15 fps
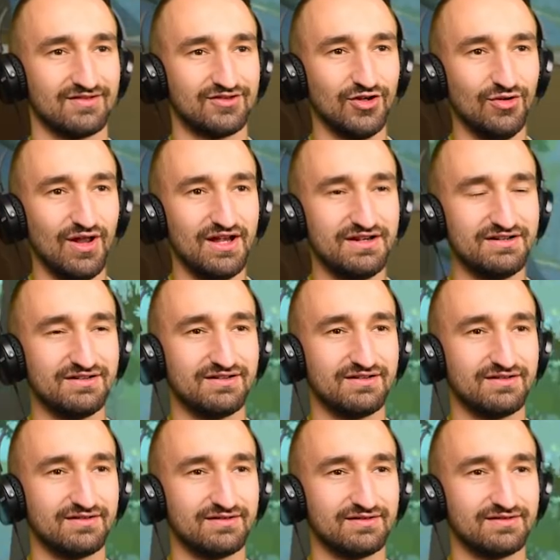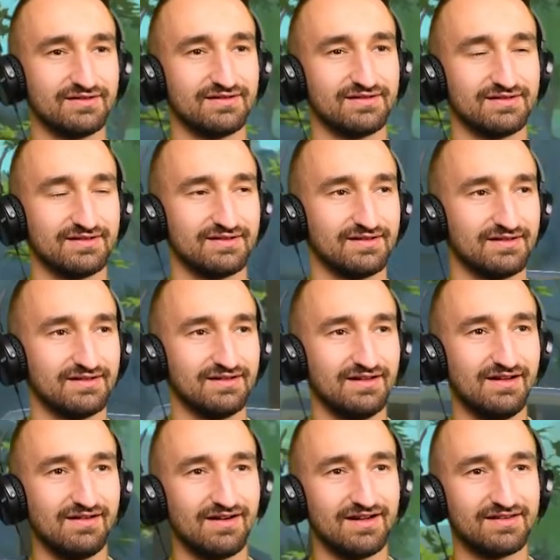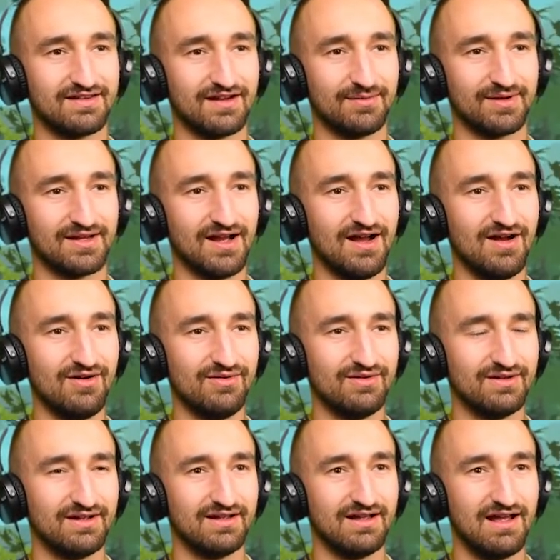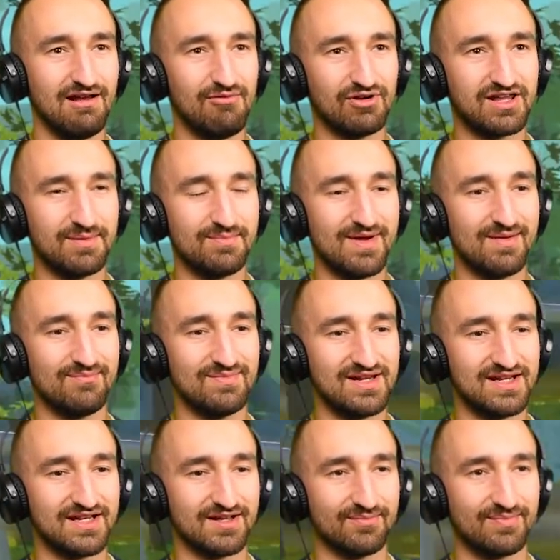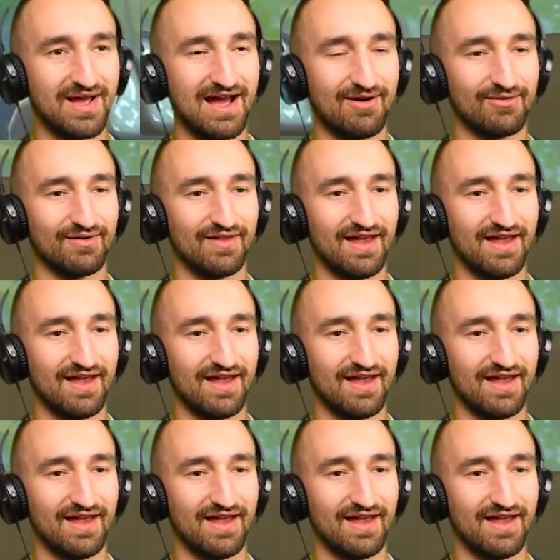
Too late. All right, there we go. And we'll keep them at medium power